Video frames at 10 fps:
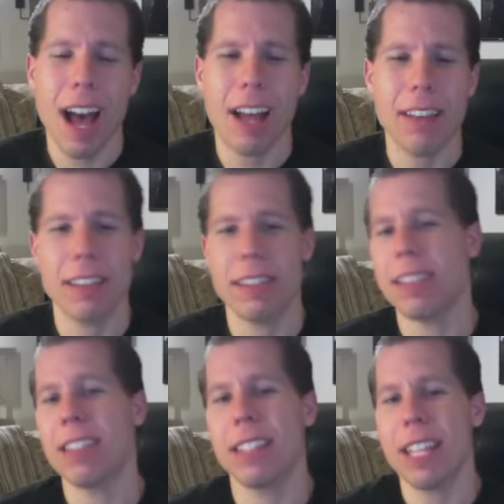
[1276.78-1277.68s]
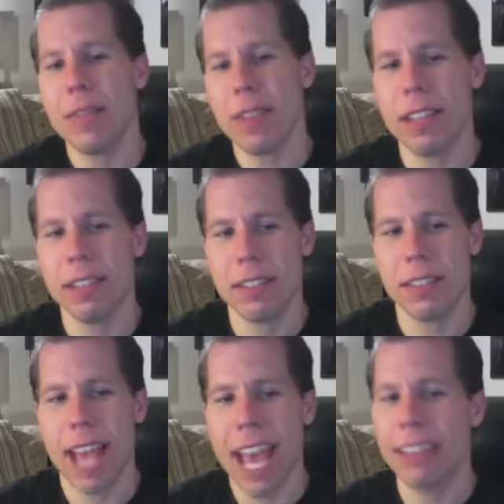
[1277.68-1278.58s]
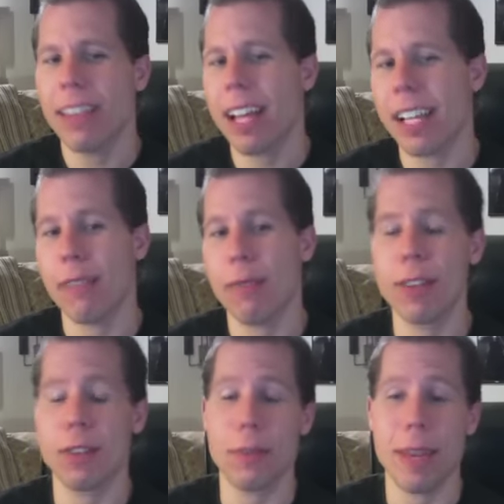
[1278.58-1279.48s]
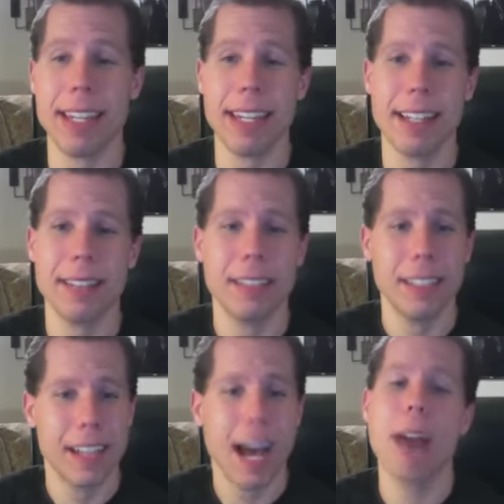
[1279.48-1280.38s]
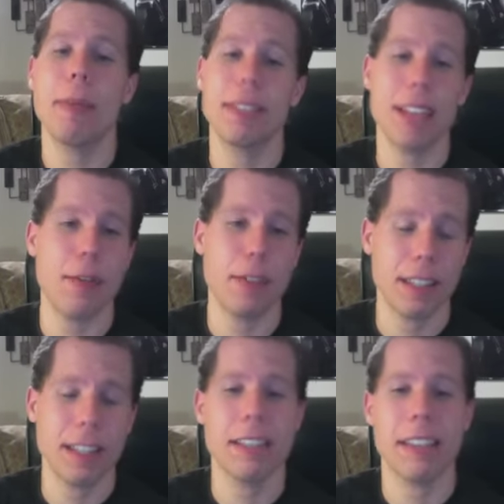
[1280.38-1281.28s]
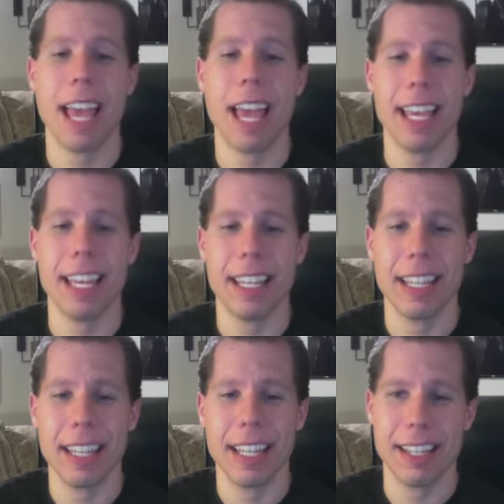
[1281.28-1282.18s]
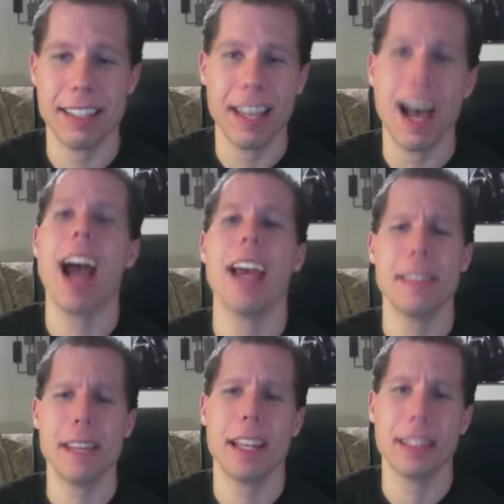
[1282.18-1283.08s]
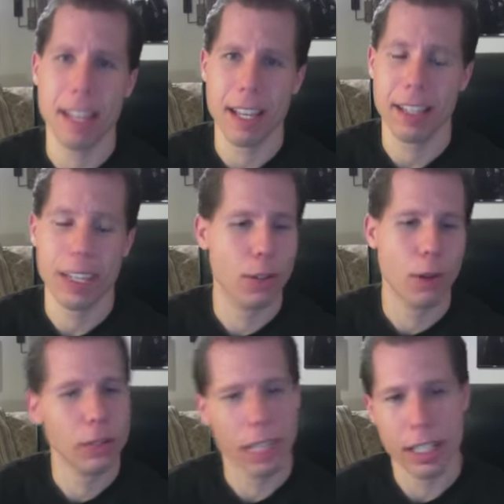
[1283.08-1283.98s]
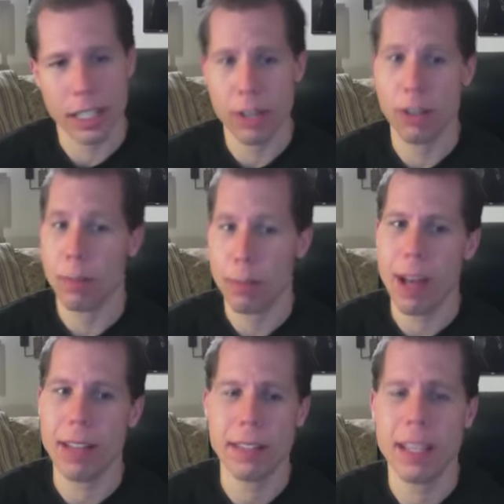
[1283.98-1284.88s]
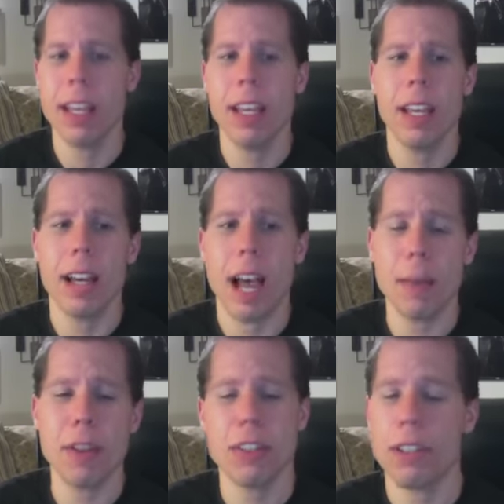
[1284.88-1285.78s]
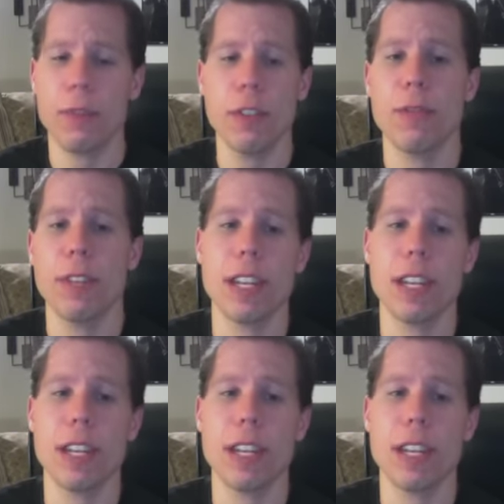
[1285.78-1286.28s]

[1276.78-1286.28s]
the Divas headlining WrestleMania, I would definitely say is highly unlikely in all likelihood. But I mentioned a few